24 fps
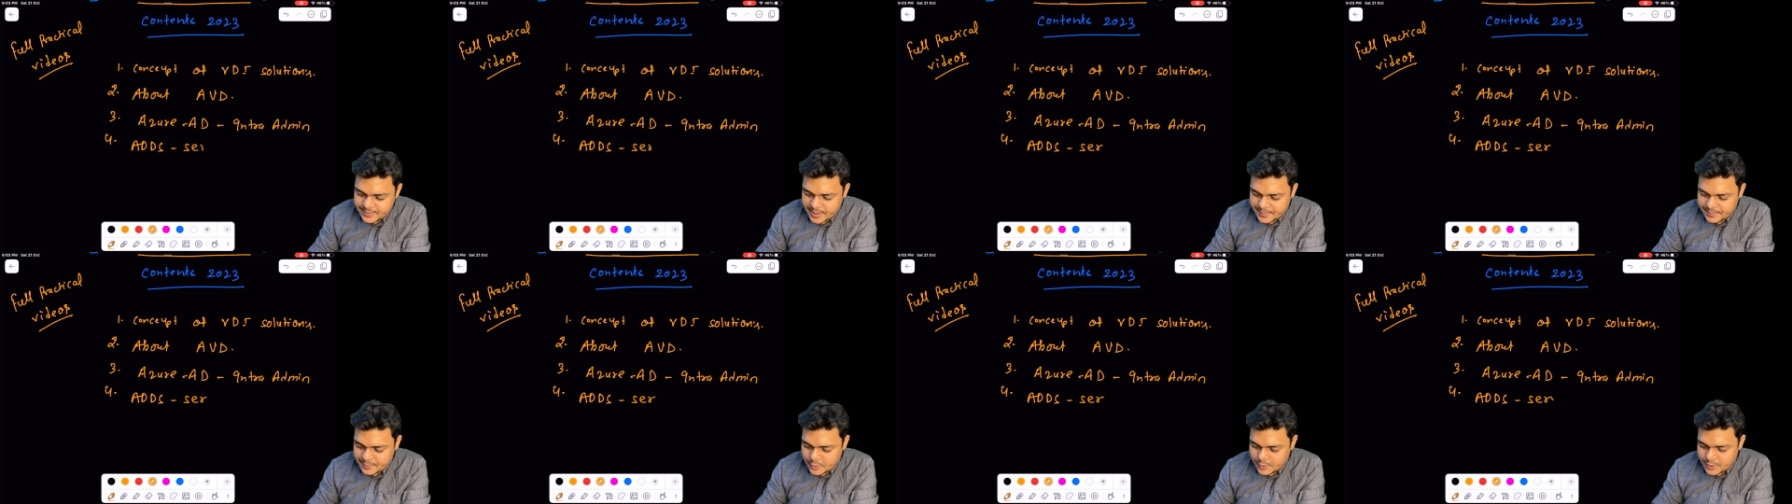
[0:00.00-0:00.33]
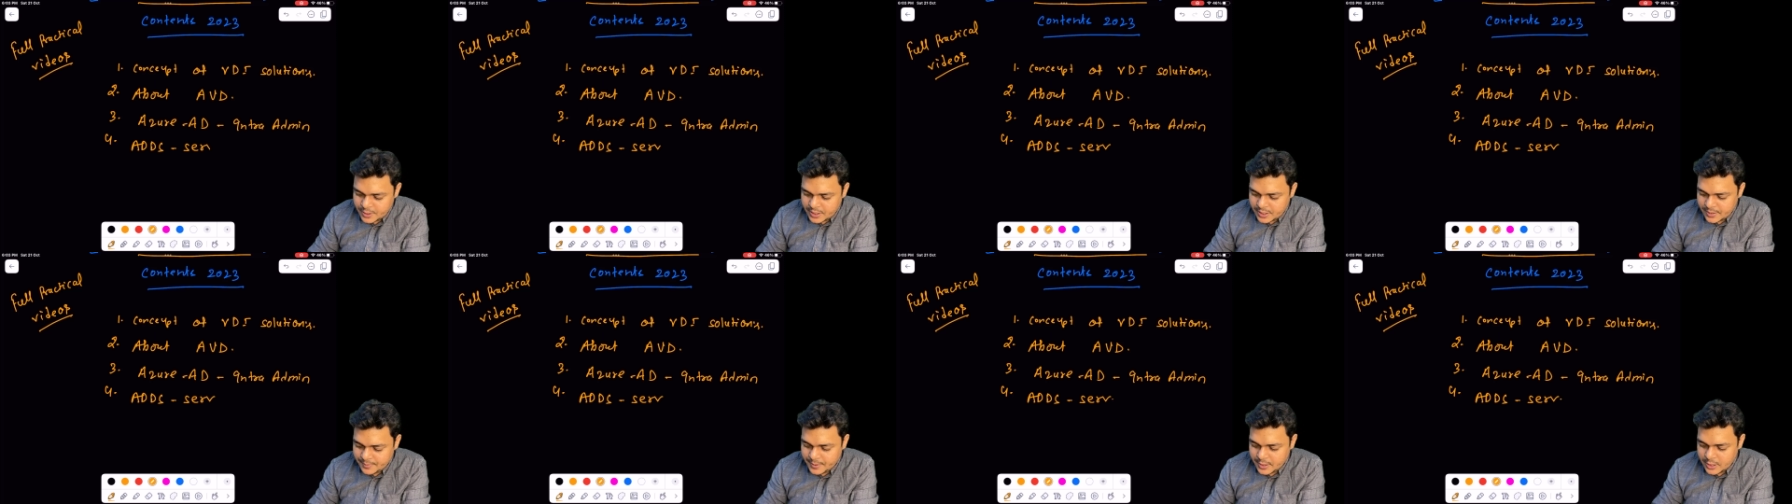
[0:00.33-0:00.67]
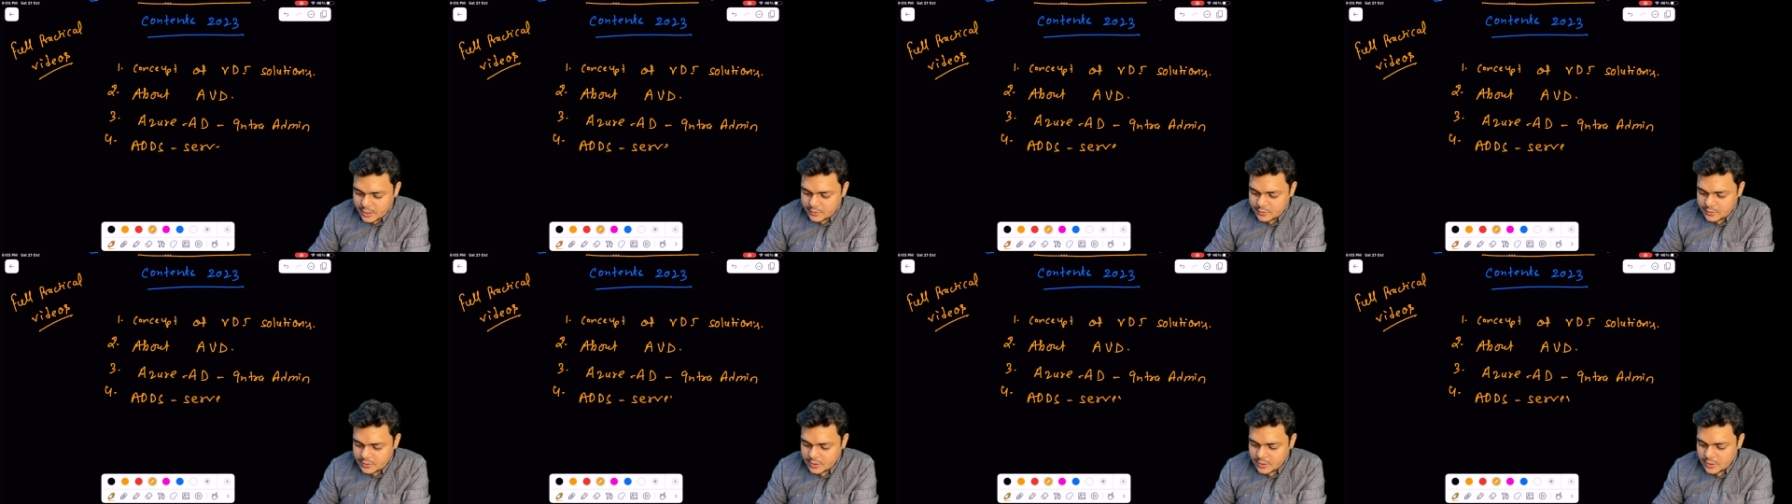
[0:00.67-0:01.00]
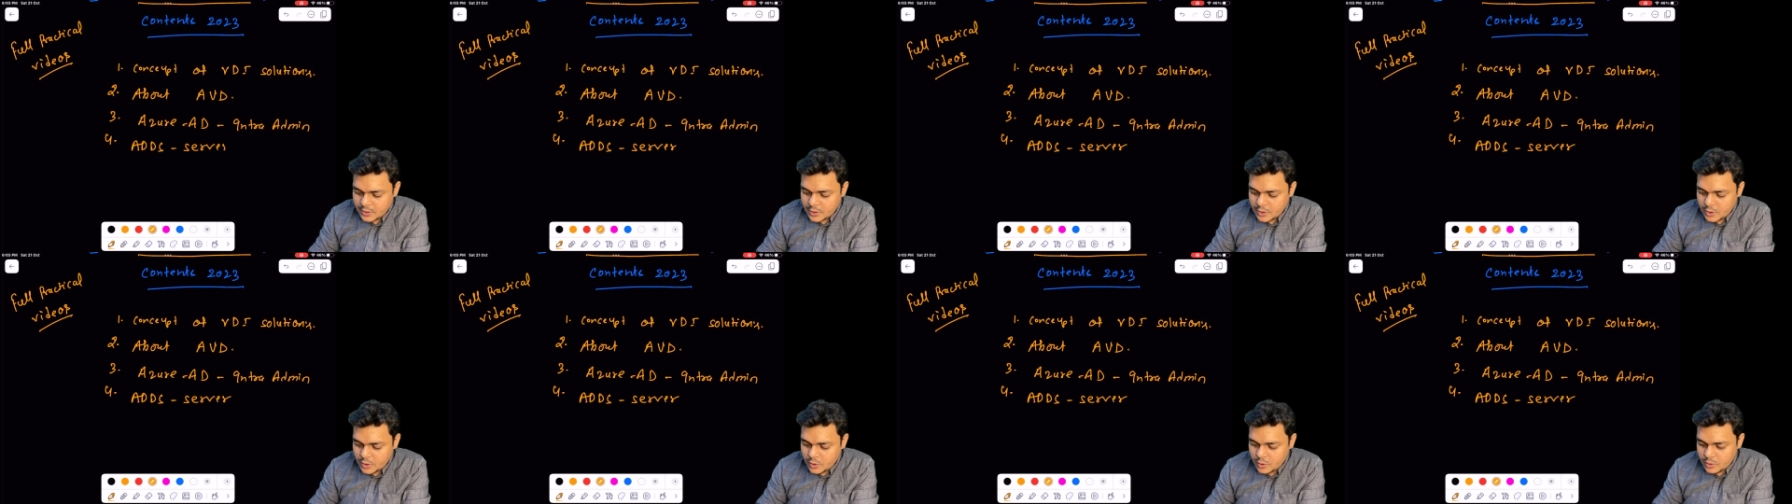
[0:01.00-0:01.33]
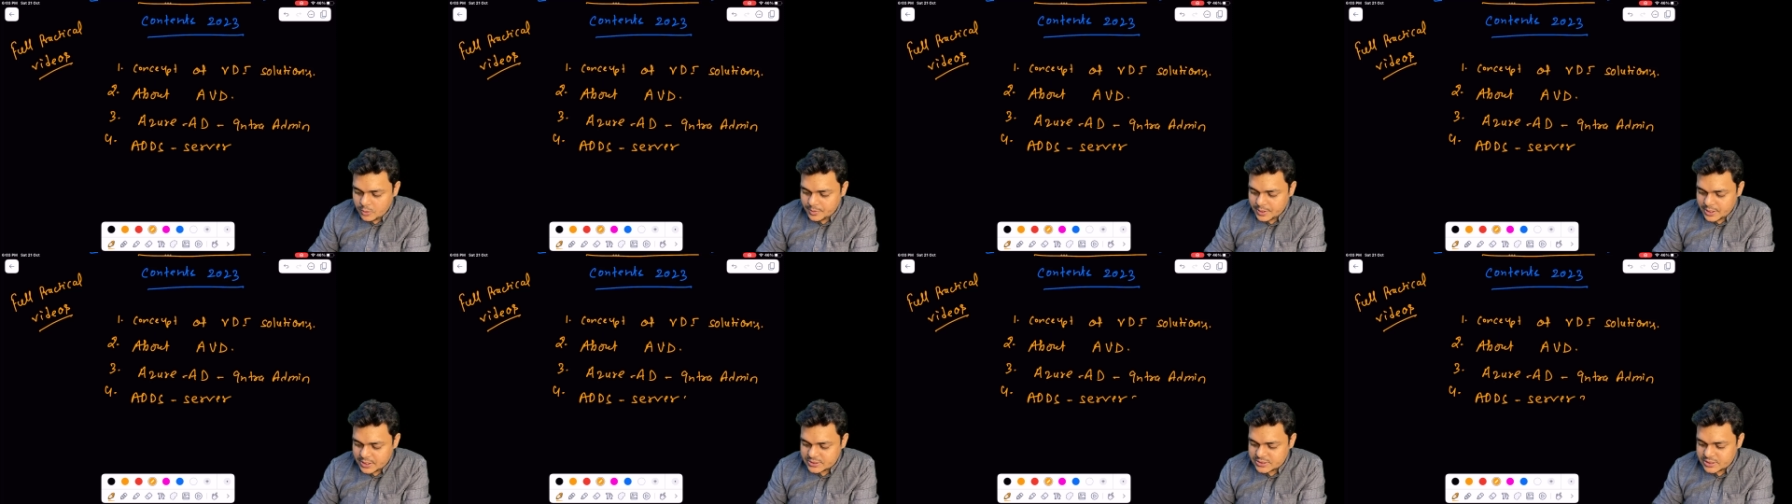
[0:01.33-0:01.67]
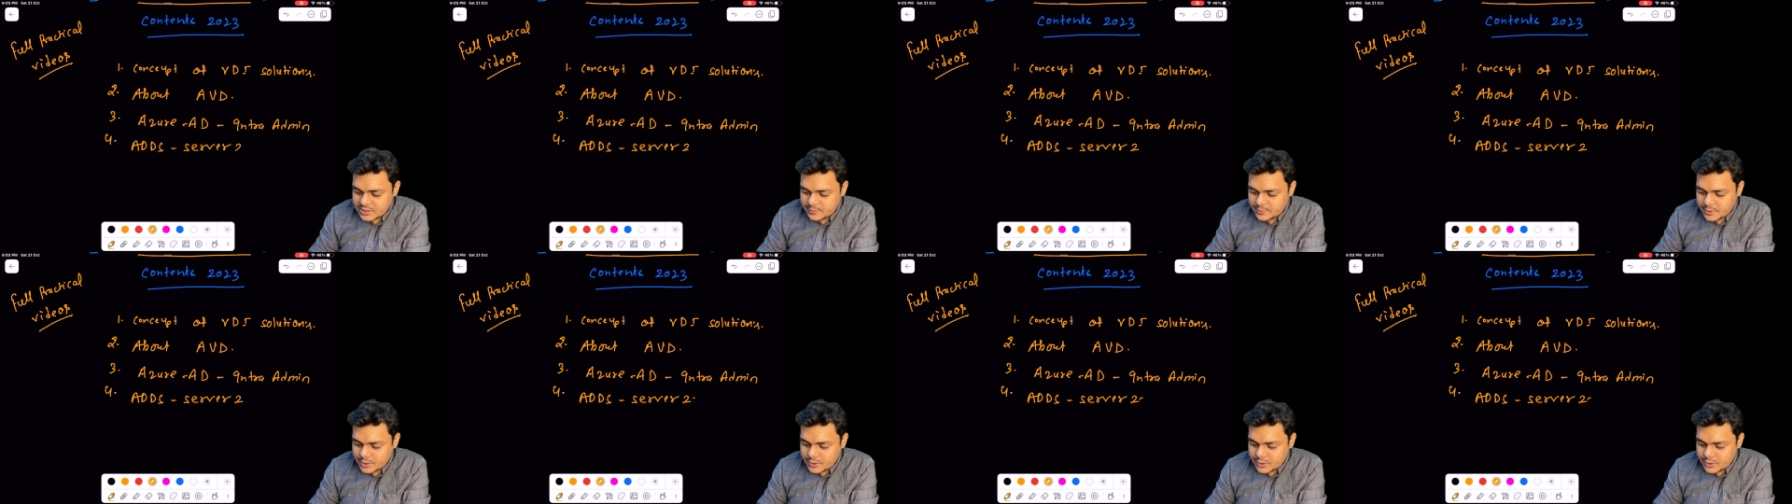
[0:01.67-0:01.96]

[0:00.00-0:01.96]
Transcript: I'm talking about over a server